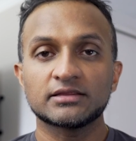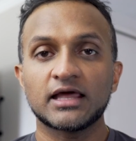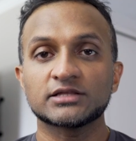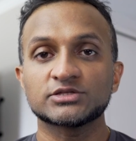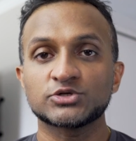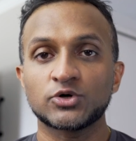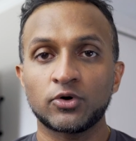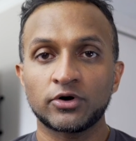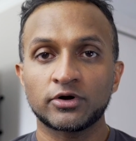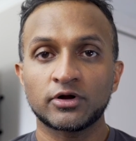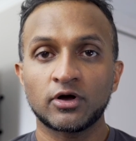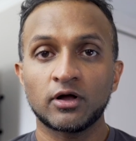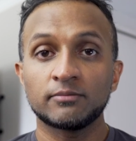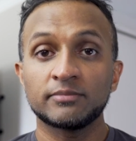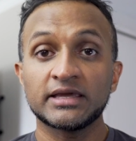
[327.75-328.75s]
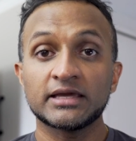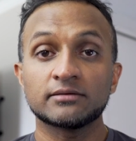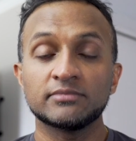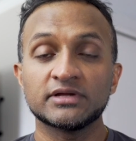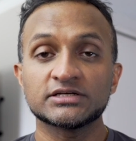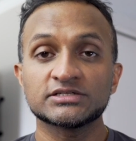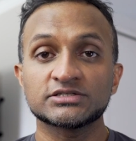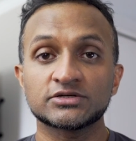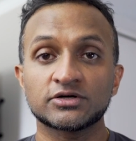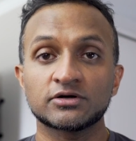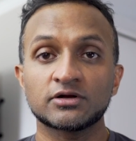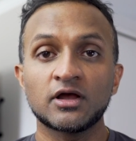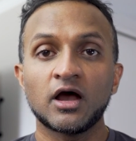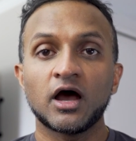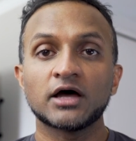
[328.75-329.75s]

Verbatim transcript: that Toradol be administered